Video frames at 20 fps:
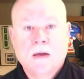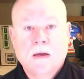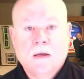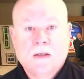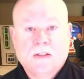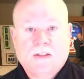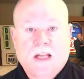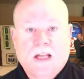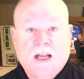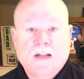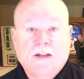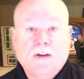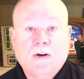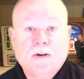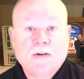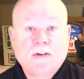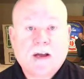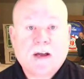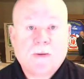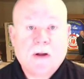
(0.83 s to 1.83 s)
Stay
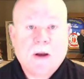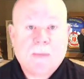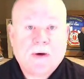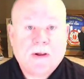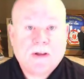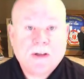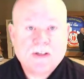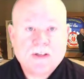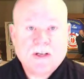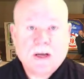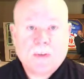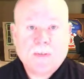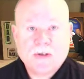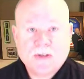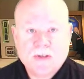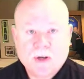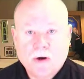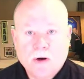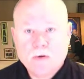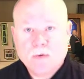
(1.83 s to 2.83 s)
tuned. Coming up on this
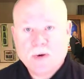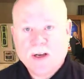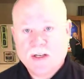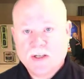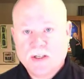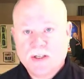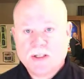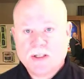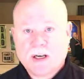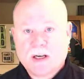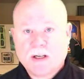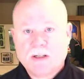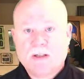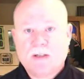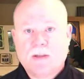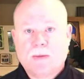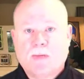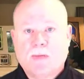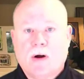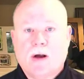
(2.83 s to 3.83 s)
episode, we discuss
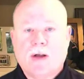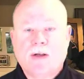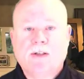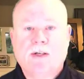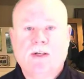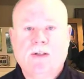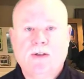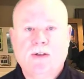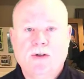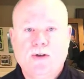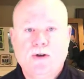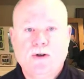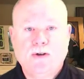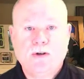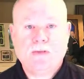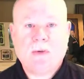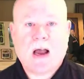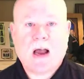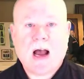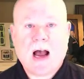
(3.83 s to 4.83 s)
the processes
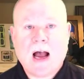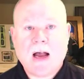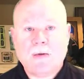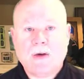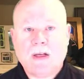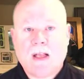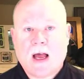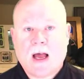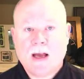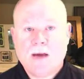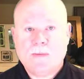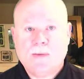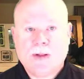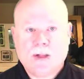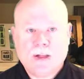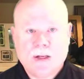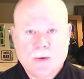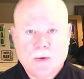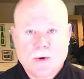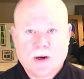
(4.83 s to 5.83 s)
used by high
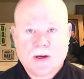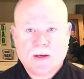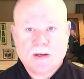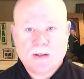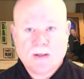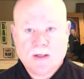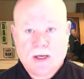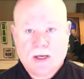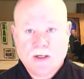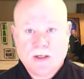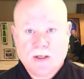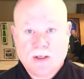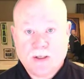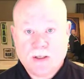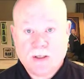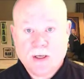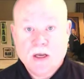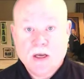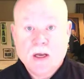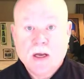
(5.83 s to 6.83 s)
reliability
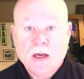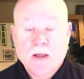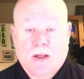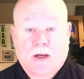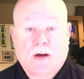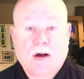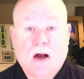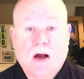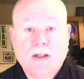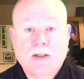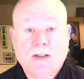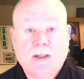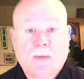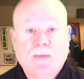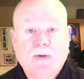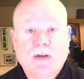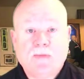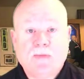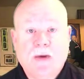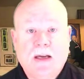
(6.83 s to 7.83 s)
organizations. The concept
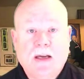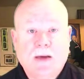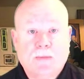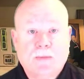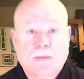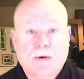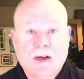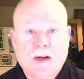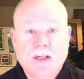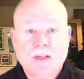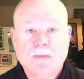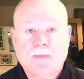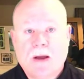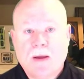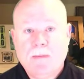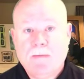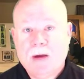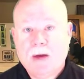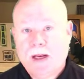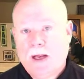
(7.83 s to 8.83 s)
is being embraced by
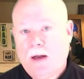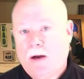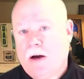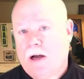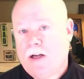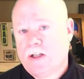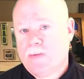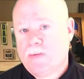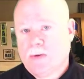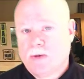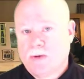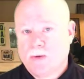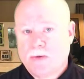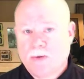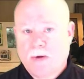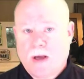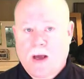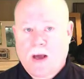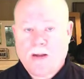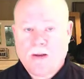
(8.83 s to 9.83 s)
many hospitals
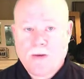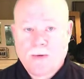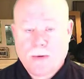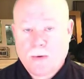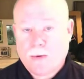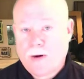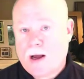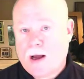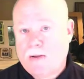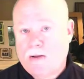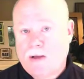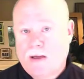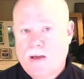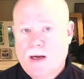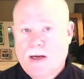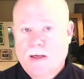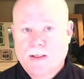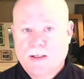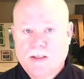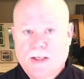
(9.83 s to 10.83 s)
throughout the
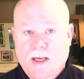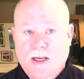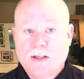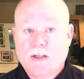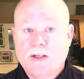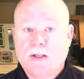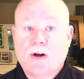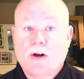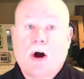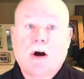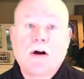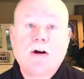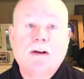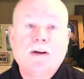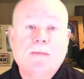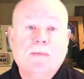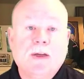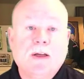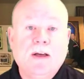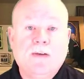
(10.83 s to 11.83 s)
United States and
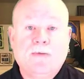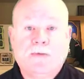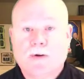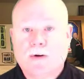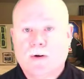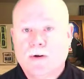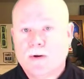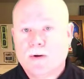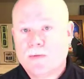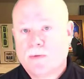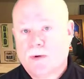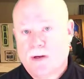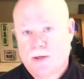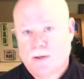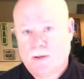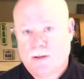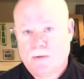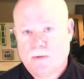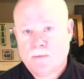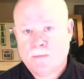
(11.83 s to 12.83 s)
arguably for good
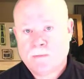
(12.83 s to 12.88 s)
reason.